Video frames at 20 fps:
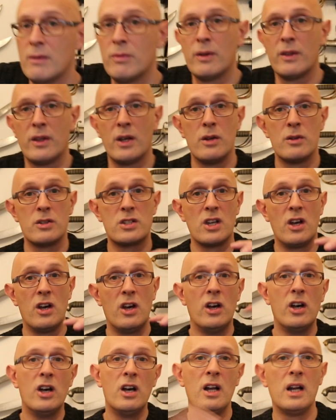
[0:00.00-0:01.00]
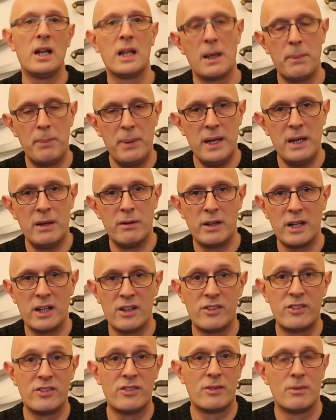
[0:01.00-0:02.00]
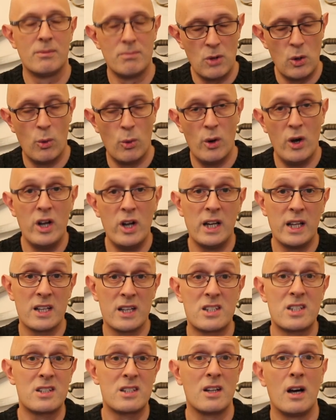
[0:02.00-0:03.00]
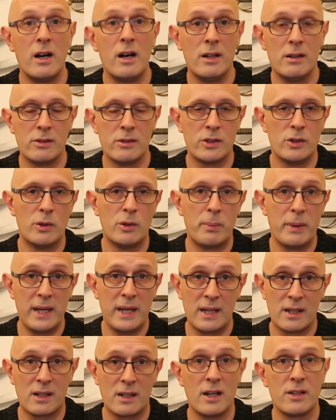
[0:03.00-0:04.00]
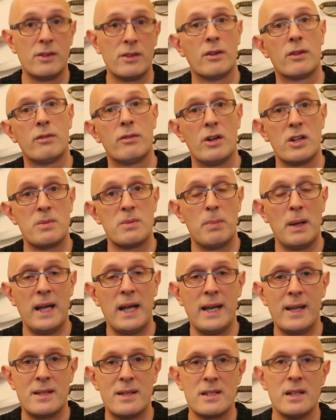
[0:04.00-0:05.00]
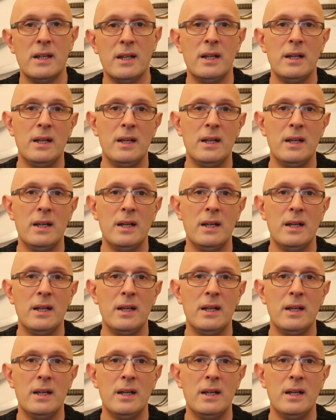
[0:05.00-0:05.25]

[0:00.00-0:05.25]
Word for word: for those earlier period or earlier style European cut and thrust blades